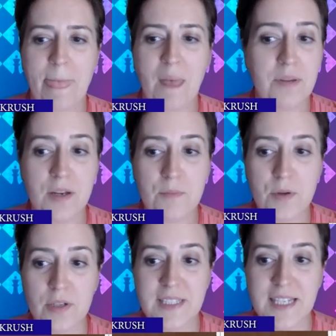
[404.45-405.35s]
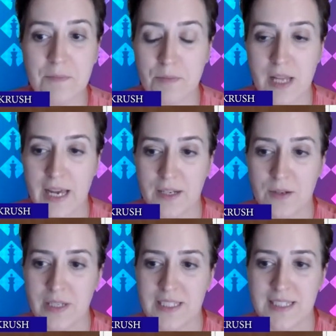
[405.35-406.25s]
But the computer didn't play
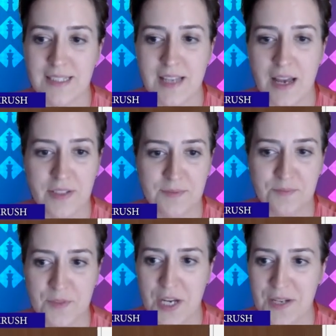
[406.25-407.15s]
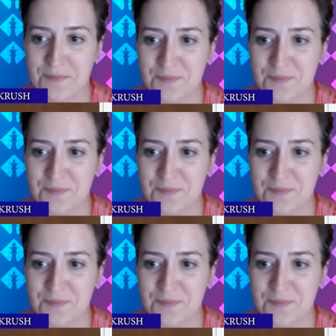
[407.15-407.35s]
queen c7, Jen.